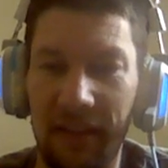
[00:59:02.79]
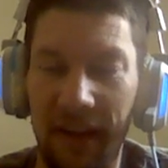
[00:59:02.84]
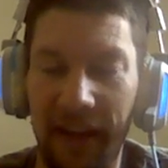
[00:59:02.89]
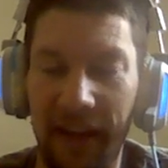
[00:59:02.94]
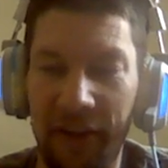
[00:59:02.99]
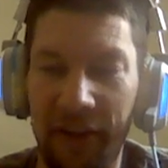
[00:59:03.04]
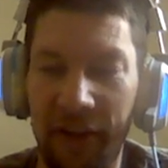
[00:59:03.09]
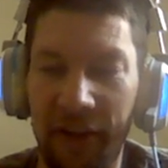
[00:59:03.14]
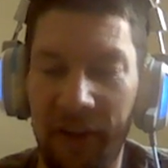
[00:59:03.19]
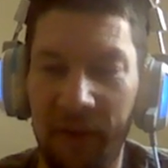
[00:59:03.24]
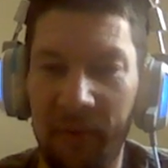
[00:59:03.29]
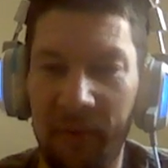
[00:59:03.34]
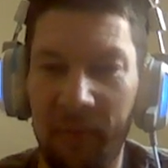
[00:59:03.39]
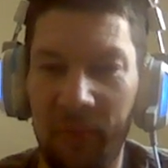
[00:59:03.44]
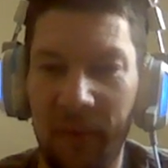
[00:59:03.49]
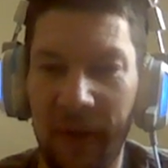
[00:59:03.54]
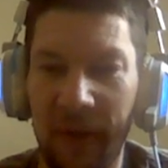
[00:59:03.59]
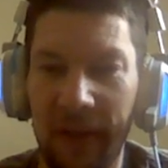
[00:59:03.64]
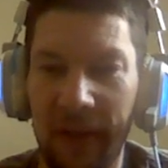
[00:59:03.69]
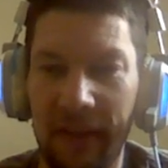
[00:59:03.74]
I don't know,
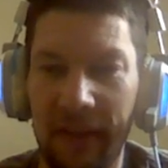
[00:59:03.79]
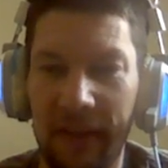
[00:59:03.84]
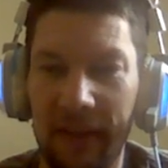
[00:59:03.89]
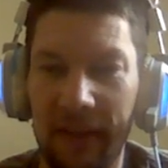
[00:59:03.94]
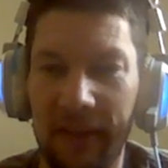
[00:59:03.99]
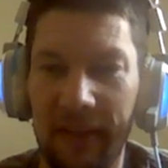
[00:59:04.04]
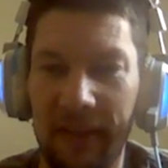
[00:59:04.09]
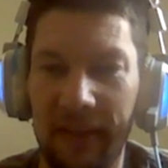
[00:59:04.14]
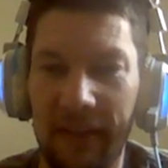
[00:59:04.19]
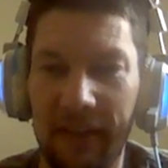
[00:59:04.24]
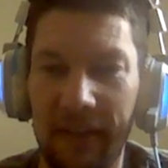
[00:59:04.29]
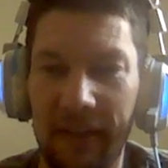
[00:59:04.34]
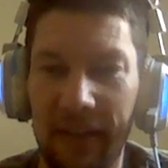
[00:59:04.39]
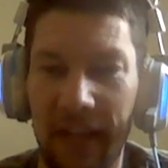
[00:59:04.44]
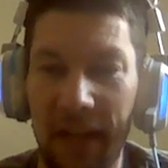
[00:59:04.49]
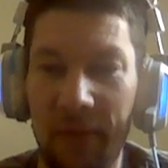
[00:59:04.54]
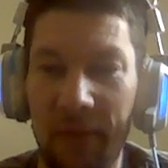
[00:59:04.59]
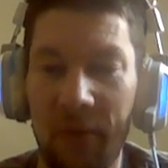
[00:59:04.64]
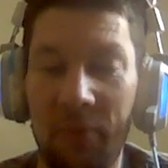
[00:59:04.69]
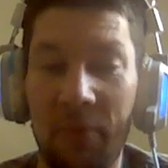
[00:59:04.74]
but
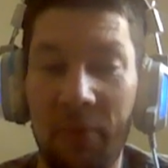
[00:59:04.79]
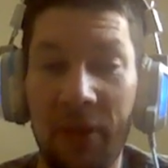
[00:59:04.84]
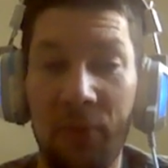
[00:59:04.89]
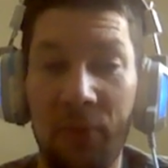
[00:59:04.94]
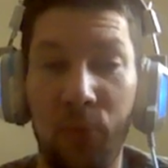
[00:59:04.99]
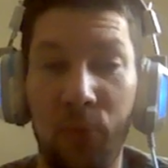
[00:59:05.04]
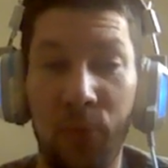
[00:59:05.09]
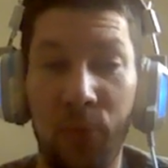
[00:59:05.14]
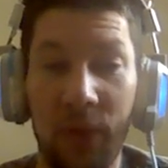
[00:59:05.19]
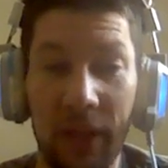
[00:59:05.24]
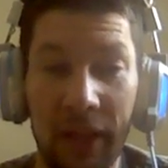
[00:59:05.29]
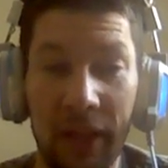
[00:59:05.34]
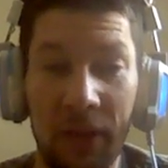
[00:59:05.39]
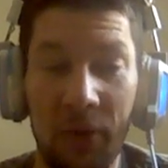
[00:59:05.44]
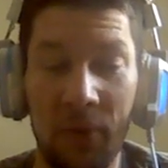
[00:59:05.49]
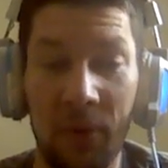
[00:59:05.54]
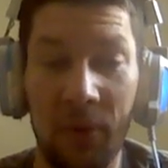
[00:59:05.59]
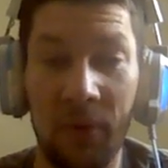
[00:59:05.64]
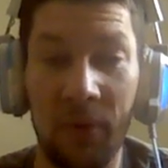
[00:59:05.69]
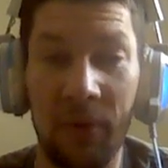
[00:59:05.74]
it would be really
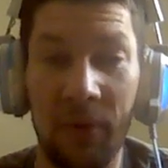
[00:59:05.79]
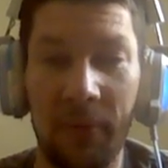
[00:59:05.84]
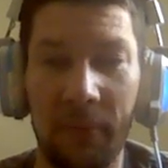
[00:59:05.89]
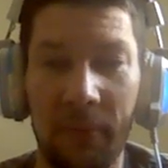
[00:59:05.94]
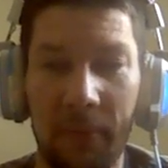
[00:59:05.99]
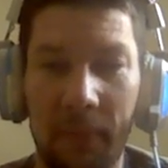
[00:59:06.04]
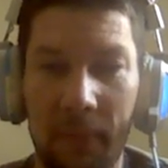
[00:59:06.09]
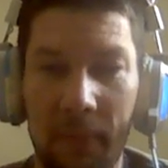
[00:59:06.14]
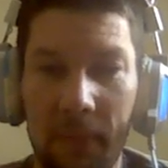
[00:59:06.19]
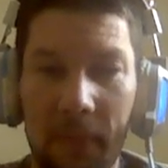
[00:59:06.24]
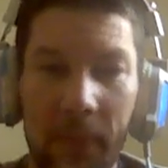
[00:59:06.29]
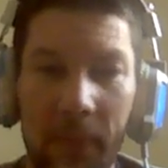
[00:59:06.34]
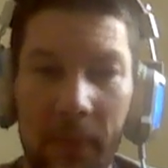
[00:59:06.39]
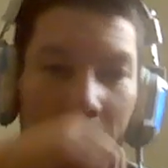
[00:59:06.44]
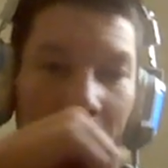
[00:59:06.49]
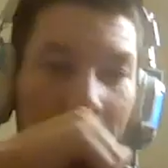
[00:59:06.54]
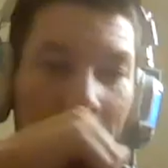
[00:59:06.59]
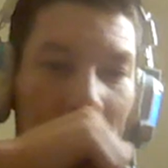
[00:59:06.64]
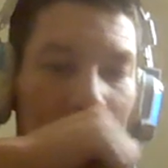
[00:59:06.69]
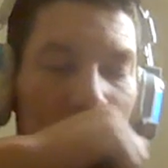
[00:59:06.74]
cool.
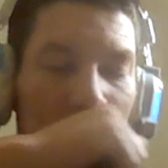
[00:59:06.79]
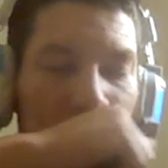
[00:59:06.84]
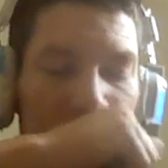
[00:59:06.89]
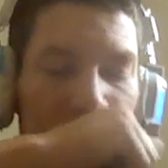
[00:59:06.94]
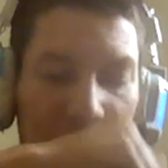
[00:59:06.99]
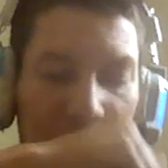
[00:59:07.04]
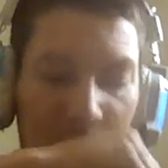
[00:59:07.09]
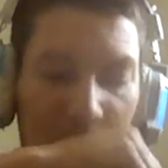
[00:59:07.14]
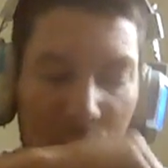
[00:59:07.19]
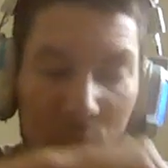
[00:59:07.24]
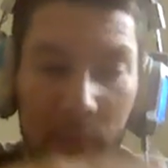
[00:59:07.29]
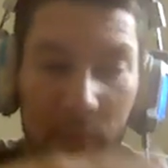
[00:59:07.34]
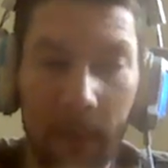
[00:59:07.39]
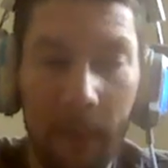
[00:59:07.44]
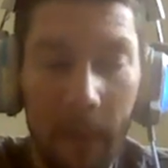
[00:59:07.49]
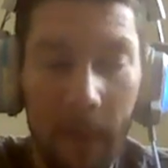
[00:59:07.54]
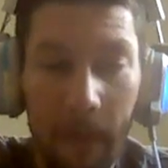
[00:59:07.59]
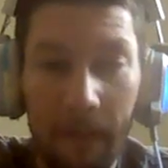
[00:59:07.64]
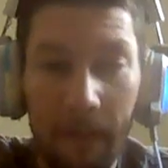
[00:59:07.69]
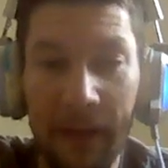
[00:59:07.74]

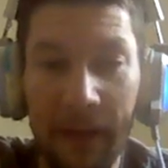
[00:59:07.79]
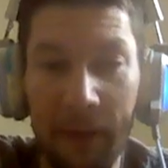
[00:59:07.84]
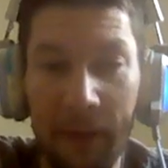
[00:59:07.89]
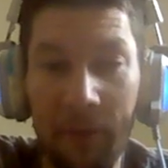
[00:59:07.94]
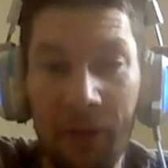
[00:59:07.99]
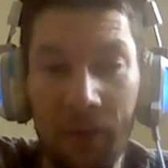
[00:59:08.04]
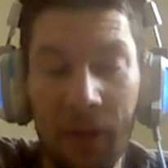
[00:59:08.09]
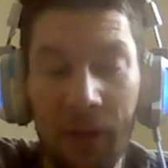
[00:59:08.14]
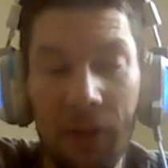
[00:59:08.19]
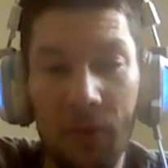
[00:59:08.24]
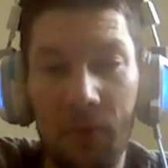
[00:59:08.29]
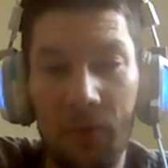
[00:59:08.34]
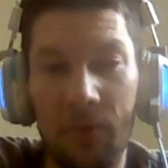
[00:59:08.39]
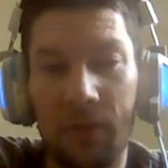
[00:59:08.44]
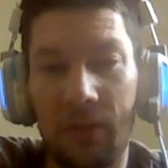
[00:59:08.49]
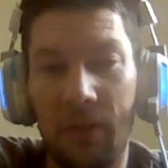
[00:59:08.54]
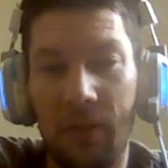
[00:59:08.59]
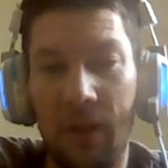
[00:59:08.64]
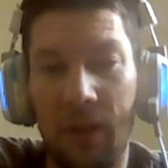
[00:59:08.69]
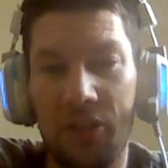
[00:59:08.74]
It'd be really
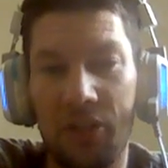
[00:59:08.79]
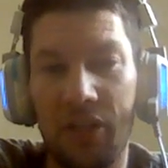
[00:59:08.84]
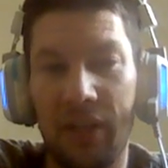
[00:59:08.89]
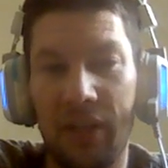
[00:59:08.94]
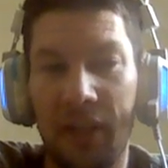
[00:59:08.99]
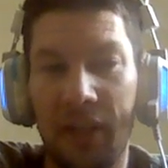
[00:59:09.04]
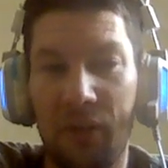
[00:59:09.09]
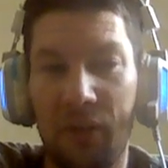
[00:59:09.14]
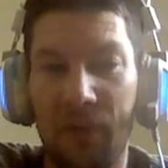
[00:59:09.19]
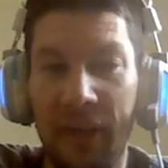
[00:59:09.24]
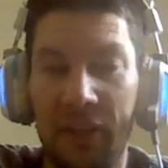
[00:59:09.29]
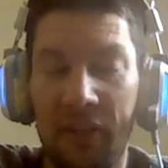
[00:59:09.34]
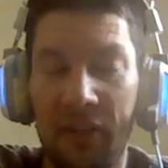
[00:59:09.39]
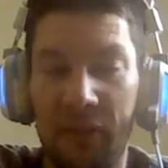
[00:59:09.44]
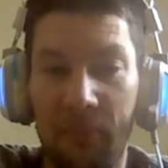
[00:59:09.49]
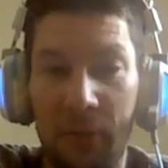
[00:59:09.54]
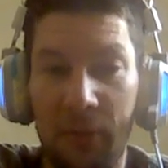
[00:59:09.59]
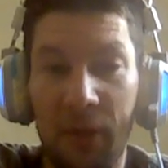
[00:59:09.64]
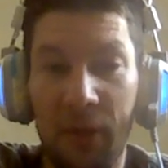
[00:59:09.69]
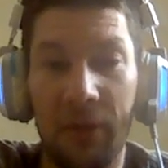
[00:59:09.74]
cool to launch it like a
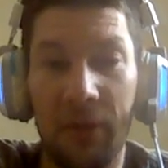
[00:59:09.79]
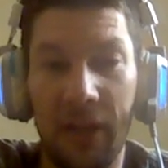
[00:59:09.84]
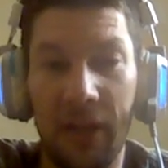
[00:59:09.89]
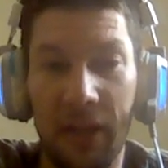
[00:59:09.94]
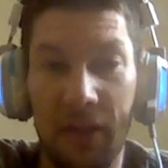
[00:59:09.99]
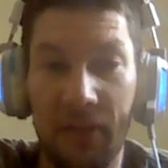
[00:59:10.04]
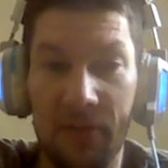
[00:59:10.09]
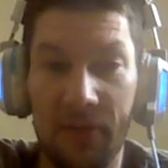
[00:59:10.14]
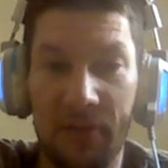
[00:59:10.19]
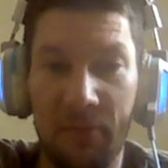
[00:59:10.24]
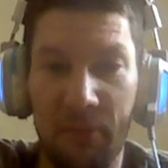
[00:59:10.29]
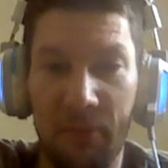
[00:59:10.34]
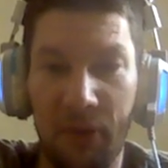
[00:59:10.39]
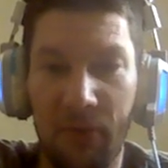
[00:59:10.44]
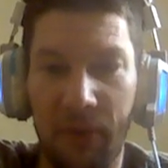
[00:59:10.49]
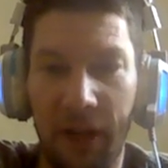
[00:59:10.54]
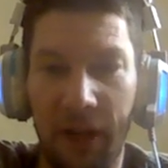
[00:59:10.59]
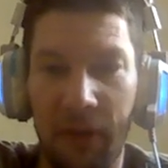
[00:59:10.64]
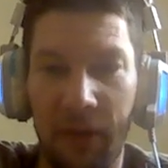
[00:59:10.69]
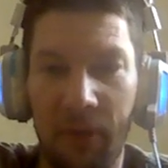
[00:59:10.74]
regular boat and use the
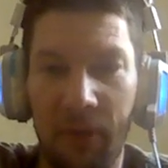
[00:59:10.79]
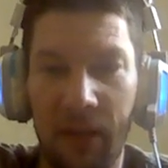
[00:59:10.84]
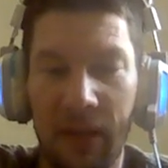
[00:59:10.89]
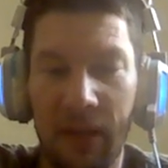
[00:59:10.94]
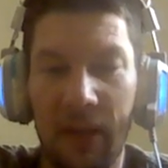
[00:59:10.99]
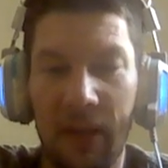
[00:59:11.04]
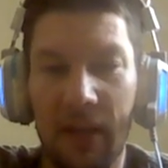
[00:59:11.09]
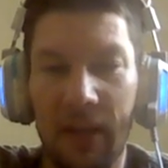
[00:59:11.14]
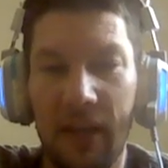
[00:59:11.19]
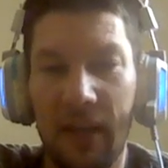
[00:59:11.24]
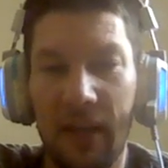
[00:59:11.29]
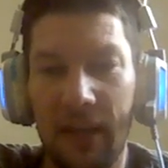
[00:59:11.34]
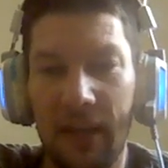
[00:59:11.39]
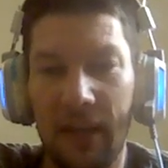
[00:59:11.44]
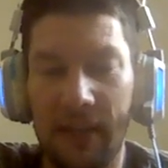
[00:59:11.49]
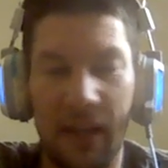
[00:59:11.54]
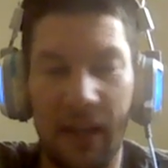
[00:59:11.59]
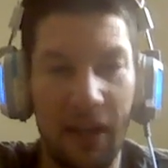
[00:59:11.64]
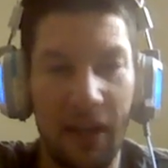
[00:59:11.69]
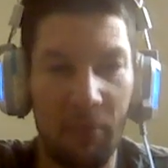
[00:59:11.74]
boat ramp,
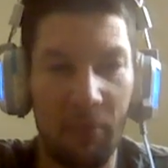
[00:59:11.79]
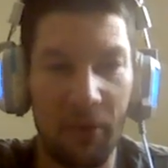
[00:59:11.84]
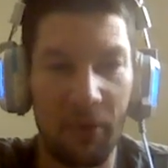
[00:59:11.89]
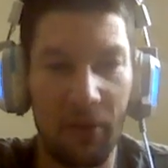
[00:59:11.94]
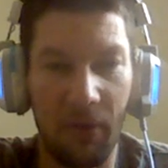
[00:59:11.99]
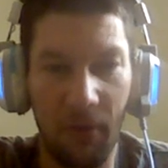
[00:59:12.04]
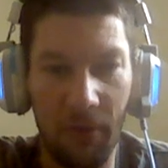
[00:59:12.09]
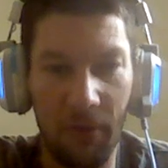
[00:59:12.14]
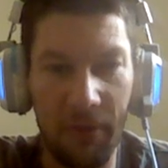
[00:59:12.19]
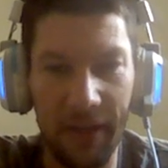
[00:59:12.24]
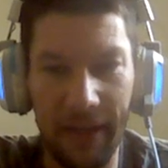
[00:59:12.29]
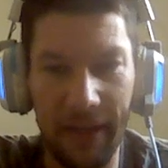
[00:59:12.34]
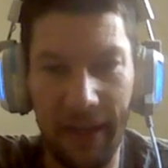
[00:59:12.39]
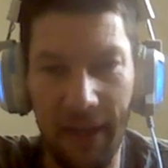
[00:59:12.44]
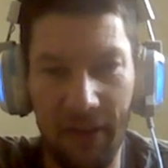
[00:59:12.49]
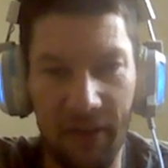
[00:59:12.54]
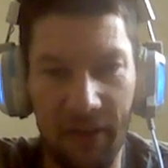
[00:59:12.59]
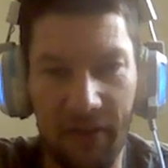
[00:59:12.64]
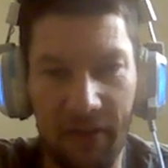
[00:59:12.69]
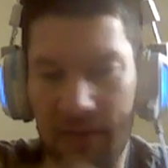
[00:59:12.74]
because then I could put the whole thing
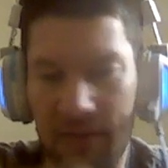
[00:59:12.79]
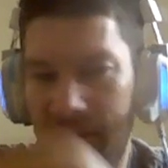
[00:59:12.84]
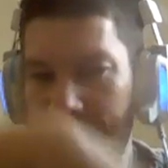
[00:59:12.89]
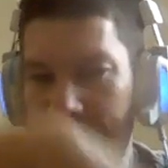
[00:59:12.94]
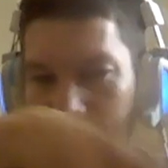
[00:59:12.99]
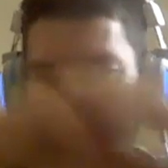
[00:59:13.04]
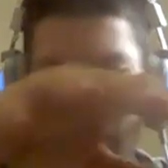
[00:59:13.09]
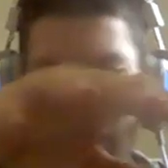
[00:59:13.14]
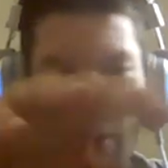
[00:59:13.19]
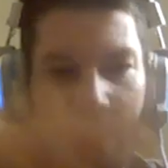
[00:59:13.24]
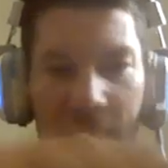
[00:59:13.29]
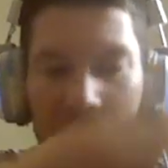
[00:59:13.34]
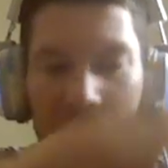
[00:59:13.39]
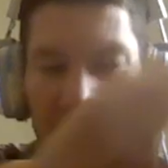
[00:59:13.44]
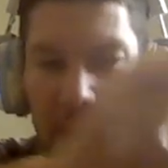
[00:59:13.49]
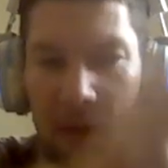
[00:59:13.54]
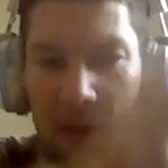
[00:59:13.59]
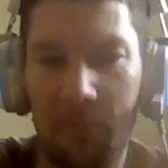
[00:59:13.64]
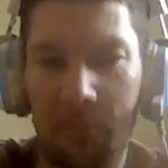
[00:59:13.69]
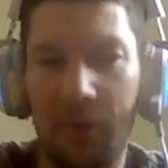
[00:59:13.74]
together, drive it over the
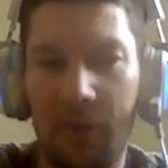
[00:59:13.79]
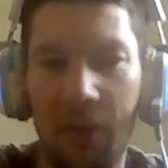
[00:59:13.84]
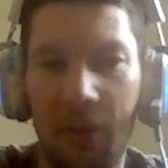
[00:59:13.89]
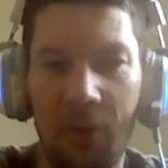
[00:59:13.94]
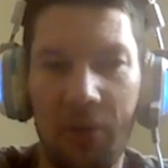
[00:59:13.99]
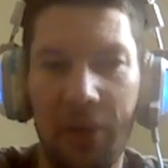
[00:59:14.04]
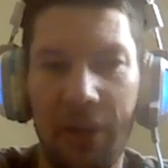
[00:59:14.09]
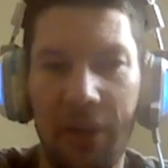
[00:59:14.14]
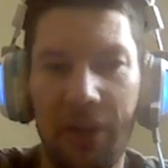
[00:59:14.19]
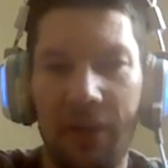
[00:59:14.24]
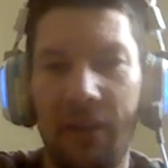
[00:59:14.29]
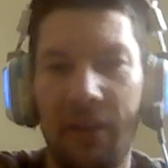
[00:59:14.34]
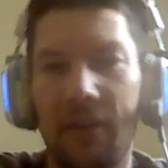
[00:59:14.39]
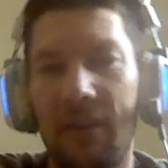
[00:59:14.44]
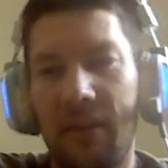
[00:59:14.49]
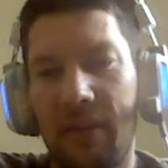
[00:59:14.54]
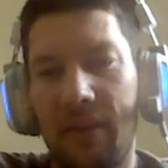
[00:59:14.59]
ramp, lower it in.